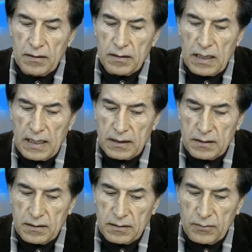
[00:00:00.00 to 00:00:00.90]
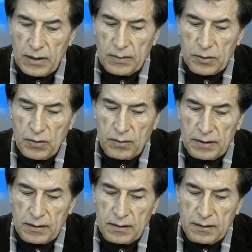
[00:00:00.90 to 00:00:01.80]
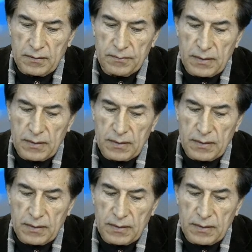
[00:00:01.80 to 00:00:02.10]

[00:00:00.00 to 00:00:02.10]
that, uh, when I'm quoting uh,